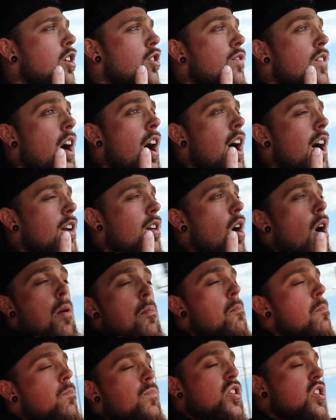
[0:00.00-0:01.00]
You've got
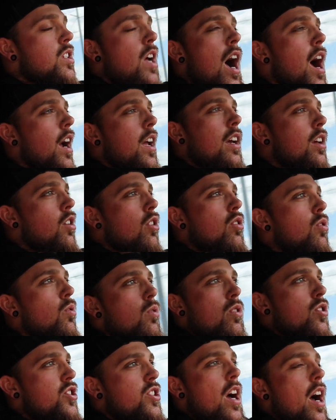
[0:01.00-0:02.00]
stock
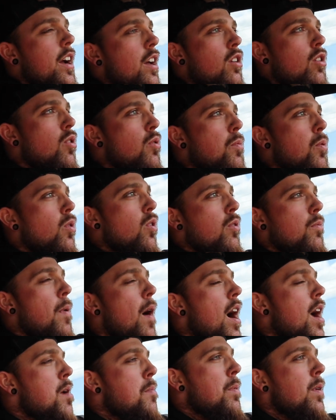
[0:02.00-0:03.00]
intercooler
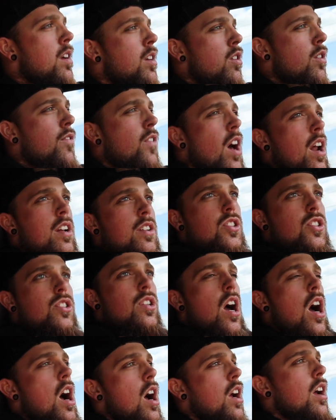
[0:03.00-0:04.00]
piping. You've got a
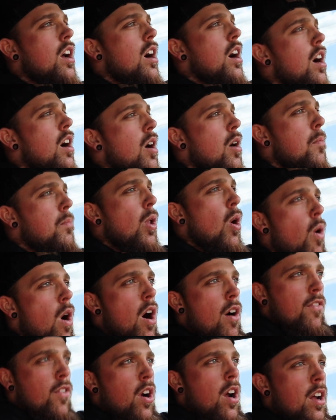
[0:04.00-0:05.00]
stock blow
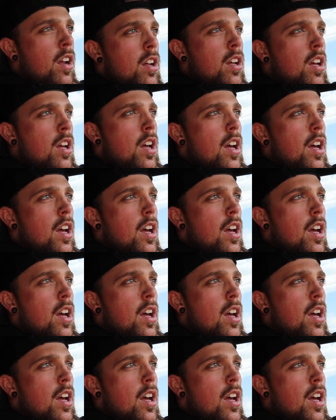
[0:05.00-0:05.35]
off, right?